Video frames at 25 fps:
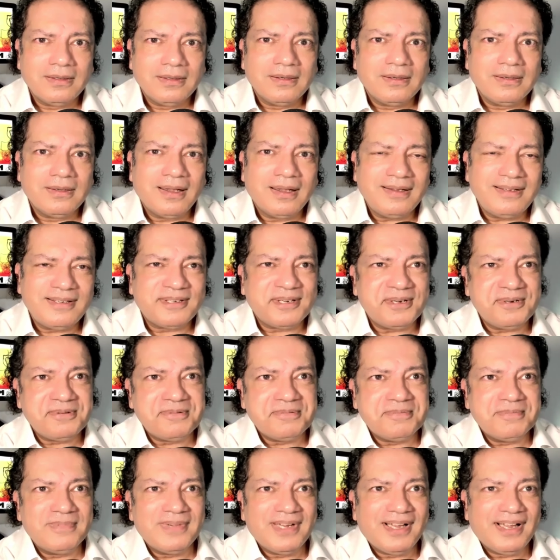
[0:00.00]
And
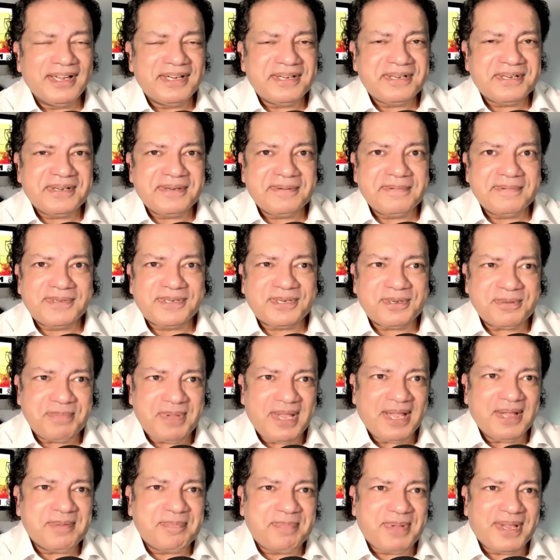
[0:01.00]
so, so
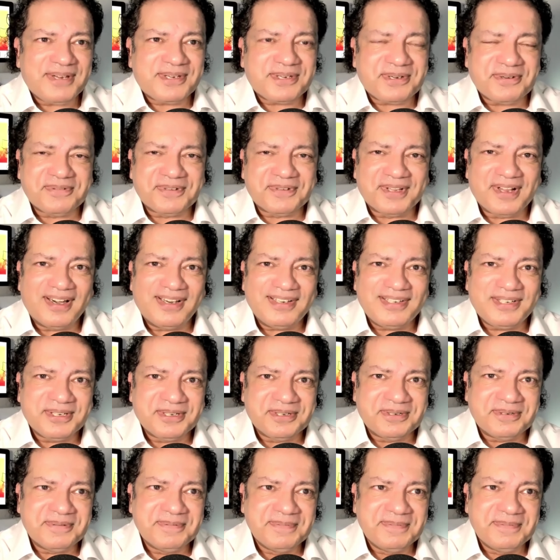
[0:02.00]
be at peace over there too.